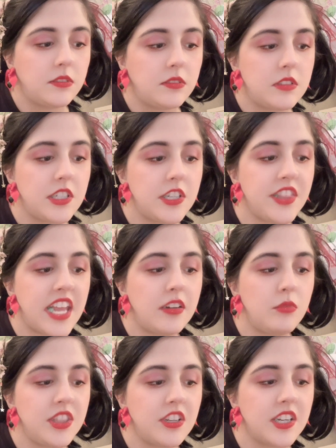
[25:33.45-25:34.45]
I mean, they
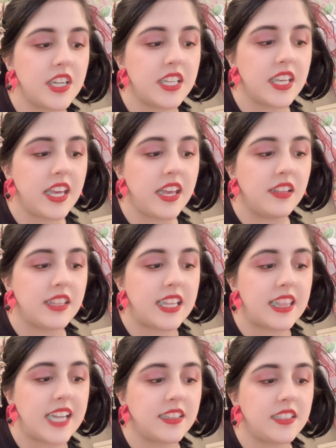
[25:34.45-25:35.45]
know what they're gonna get, and they
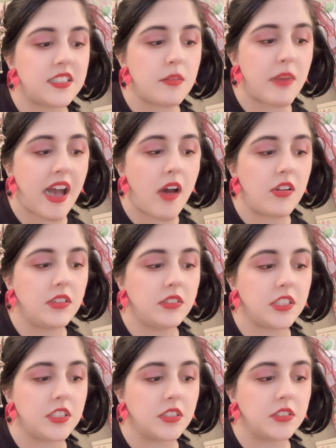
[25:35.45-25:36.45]
like this about
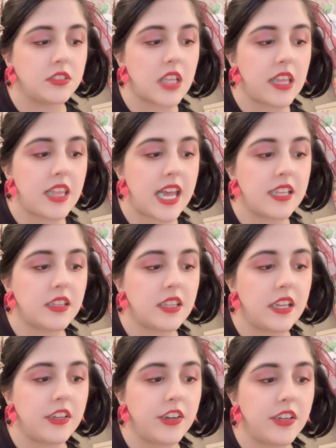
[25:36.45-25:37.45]
you. They like
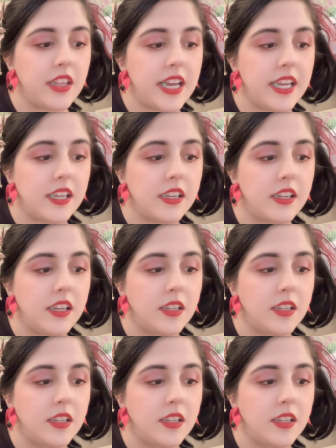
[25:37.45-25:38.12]
that you're like